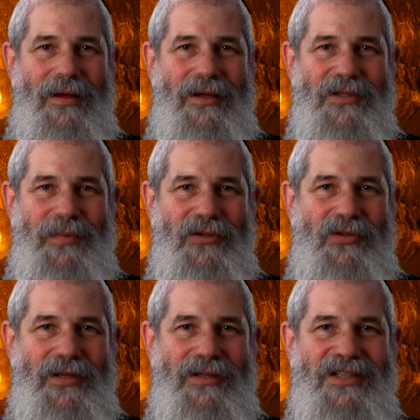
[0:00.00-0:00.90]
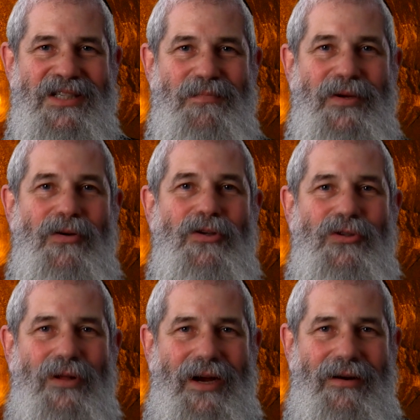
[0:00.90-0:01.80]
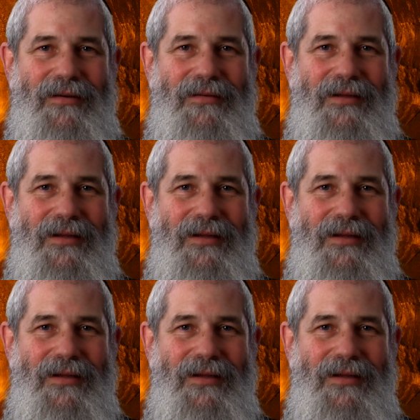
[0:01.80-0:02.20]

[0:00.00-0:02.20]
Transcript: especially the spiritual heart,